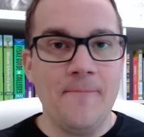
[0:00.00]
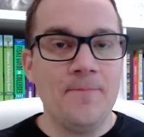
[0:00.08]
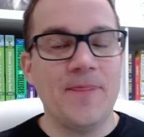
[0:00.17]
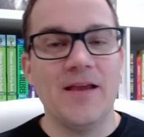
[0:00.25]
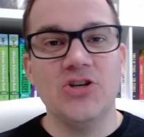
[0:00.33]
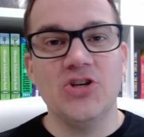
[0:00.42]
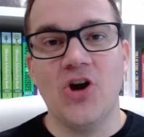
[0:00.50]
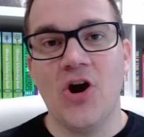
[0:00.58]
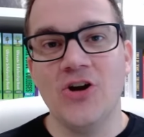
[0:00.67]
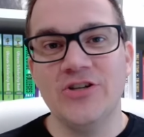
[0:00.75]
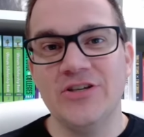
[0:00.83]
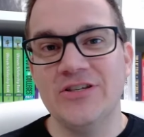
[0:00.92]
that
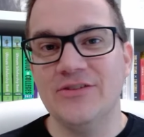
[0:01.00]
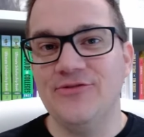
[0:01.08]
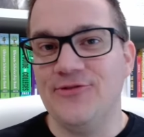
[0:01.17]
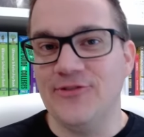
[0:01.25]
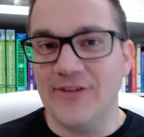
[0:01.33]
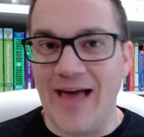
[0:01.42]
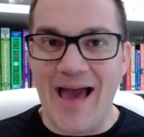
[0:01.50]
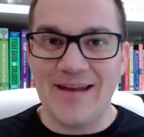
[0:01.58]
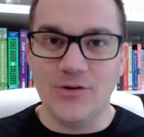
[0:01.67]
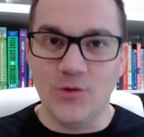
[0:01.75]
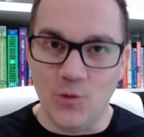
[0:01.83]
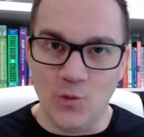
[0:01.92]
charges
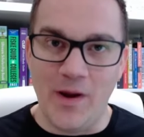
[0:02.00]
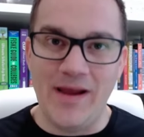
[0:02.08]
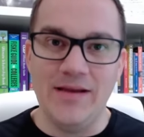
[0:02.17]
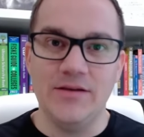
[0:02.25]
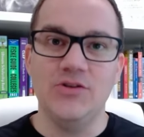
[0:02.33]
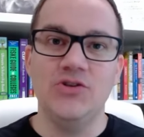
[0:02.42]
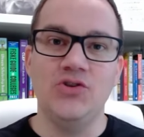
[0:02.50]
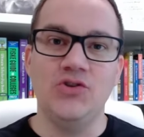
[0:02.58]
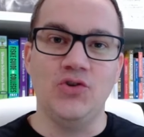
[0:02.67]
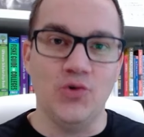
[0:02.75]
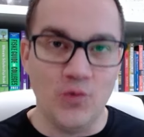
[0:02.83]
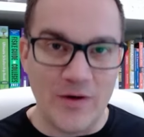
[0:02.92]
flat rate
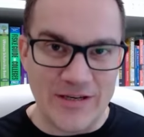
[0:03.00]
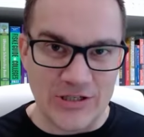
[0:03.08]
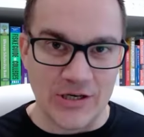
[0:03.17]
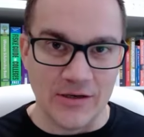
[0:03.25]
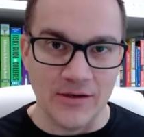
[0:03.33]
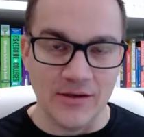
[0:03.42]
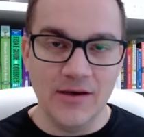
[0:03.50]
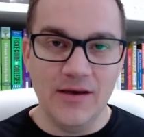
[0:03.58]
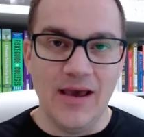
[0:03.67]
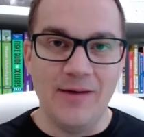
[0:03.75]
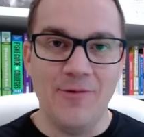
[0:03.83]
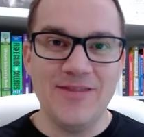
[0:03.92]
tuition.
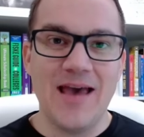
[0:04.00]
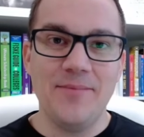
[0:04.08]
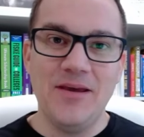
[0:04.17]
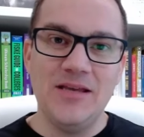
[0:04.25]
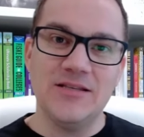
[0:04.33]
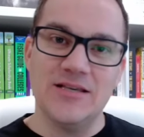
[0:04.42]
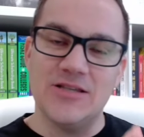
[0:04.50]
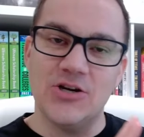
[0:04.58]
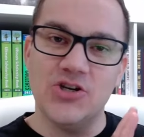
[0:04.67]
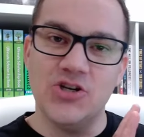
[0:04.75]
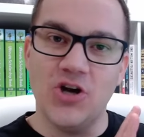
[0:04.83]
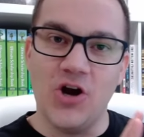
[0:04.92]
And what that means is they're
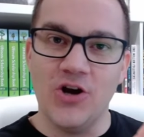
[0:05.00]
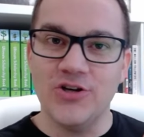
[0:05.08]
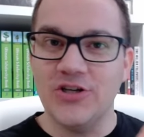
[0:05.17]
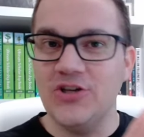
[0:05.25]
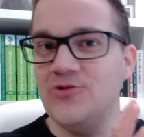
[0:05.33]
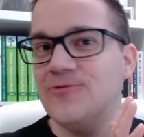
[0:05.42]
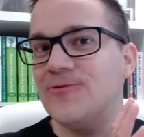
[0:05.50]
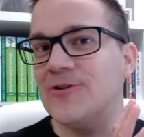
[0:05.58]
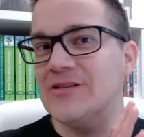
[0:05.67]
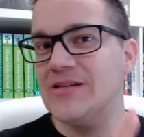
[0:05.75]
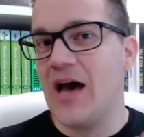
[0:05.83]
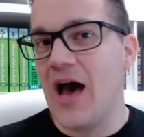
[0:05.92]
charging you for
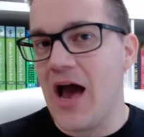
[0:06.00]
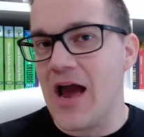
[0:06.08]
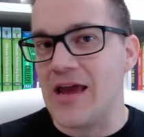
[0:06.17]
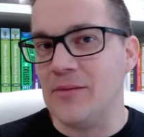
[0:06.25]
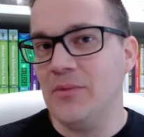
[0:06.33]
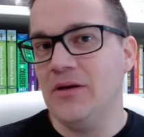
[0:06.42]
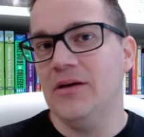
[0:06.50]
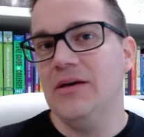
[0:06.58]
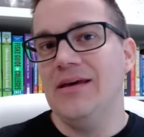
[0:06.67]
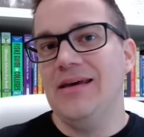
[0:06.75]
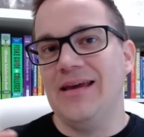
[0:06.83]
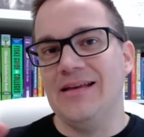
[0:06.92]
time
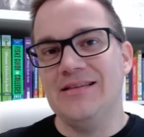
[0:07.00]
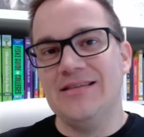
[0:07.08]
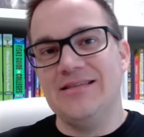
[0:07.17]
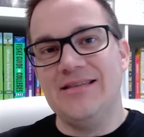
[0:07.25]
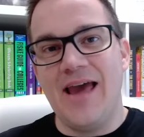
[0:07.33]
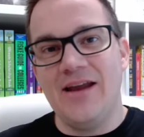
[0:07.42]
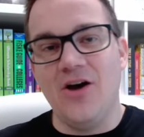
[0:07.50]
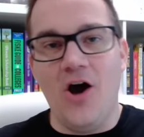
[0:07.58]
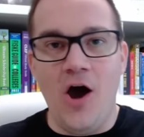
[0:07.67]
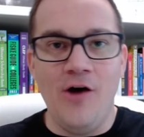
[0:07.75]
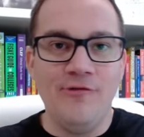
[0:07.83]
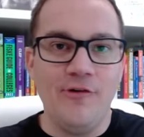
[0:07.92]
instead
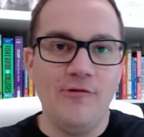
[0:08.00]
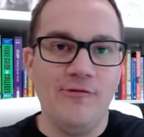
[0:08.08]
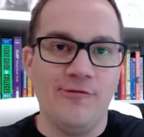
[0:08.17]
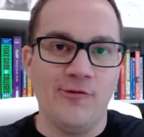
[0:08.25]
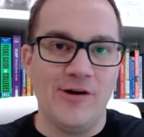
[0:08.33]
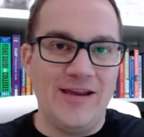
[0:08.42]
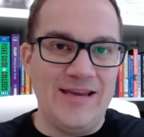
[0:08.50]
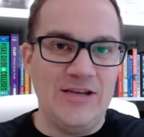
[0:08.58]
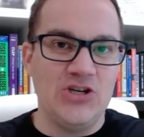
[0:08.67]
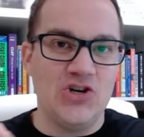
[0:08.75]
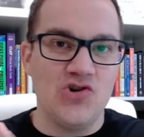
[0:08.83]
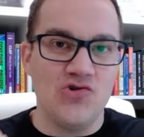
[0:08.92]
of for
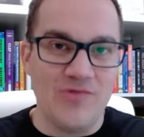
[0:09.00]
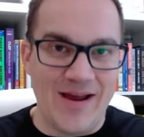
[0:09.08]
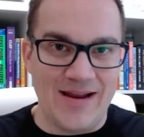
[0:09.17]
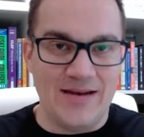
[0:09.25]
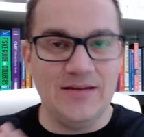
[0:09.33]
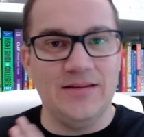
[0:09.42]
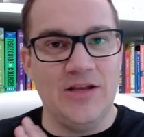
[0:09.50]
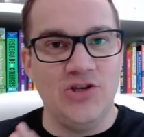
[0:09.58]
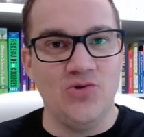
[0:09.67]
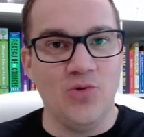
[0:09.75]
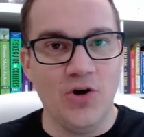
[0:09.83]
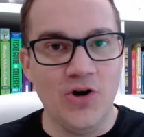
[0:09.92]
each credit that
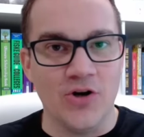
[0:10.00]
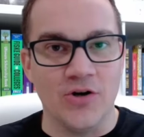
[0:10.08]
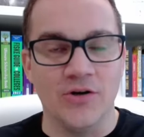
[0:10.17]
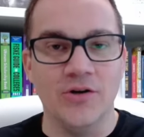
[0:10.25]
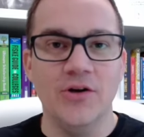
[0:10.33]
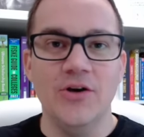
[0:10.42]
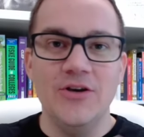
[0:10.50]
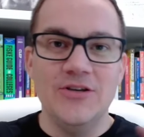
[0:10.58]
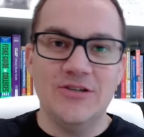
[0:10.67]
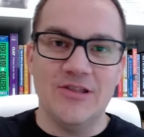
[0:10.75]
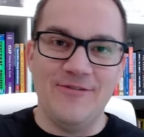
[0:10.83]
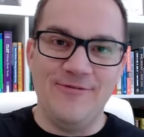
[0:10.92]
you earn.
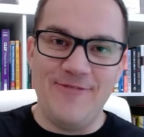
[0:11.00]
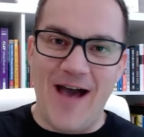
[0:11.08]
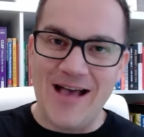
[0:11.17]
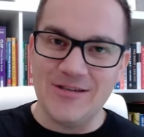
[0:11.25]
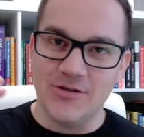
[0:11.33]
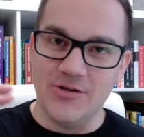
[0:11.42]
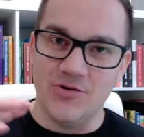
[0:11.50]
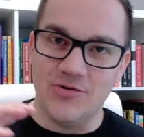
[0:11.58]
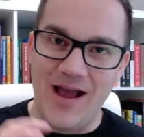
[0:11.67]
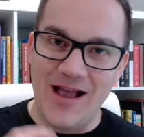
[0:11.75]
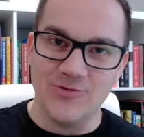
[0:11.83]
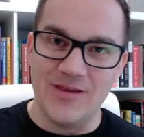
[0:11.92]
So the faster you
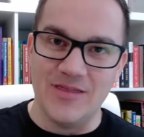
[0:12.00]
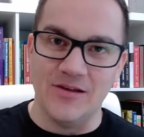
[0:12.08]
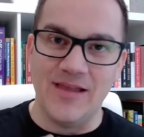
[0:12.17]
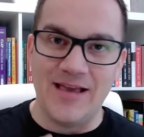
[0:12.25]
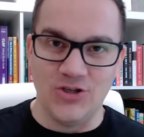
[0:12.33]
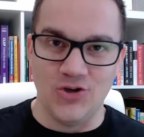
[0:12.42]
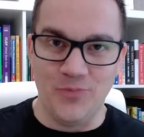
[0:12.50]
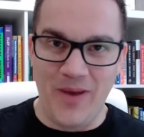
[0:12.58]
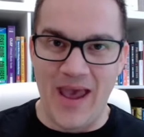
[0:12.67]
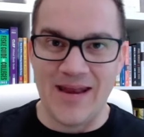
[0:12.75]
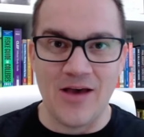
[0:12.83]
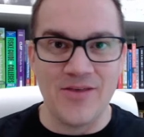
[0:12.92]
graduate, the less you
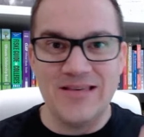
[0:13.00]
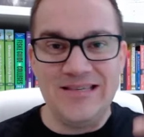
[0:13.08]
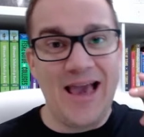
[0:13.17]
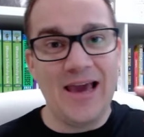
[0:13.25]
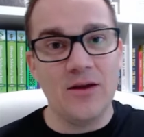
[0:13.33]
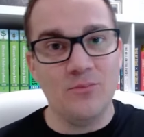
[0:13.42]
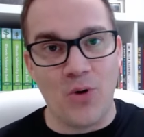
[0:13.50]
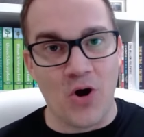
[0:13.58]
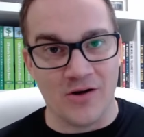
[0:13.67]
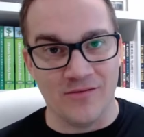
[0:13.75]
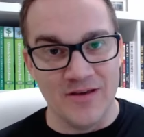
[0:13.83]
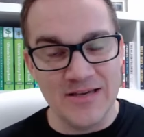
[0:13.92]
pay. Now, the second
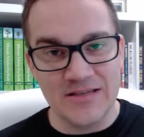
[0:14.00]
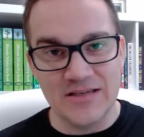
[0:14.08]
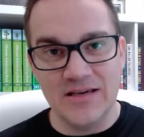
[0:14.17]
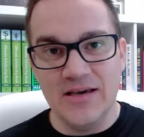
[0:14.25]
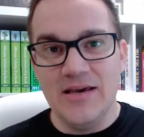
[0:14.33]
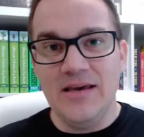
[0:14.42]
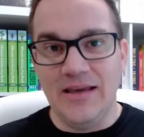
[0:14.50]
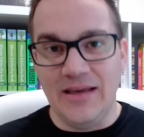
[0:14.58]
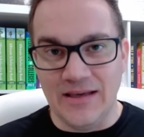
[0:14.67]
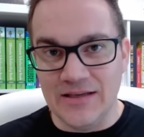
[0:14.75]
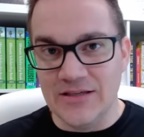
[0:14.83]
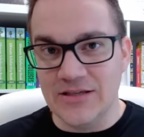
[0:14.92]
part of this
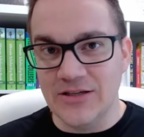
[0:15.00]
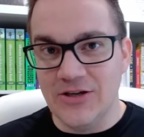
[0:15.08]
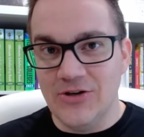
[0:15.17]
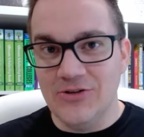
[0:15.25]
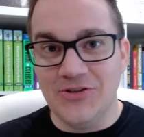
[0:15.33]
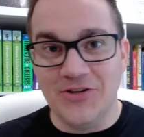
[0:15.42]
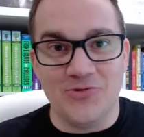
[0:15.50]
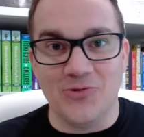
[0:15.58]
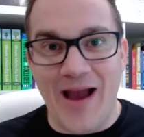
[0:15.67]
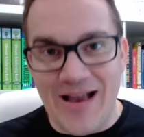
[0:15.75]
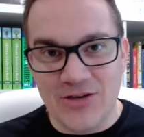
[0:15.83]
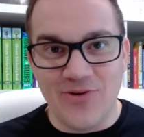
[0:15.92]
is to
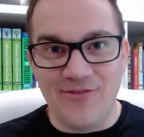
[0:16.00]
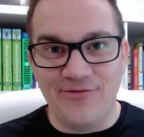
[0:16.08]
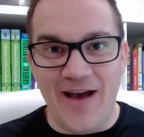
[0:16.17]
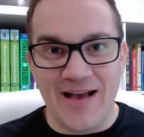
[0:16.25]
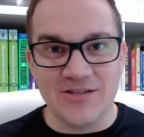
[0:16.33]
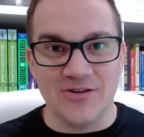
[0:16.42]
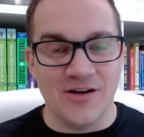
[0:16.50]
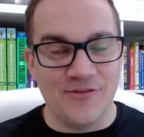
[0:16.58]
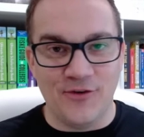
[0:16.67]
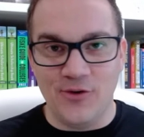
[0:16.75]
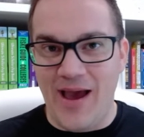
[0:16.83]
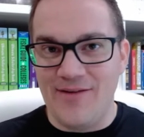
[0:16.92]
graduate faster. And
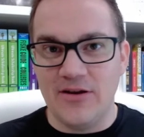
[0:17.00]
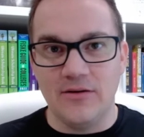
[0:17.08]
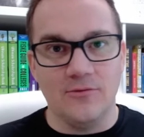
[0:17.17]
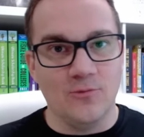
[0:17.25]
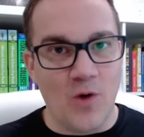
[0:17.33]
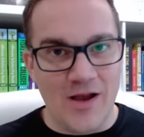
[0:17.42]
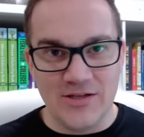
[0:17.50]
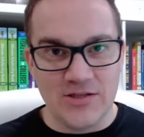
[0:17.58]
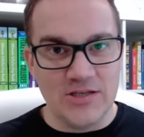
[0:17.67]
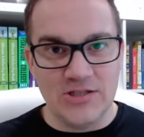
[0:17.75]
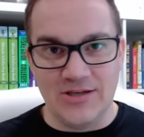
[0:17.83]
if you haven't watched this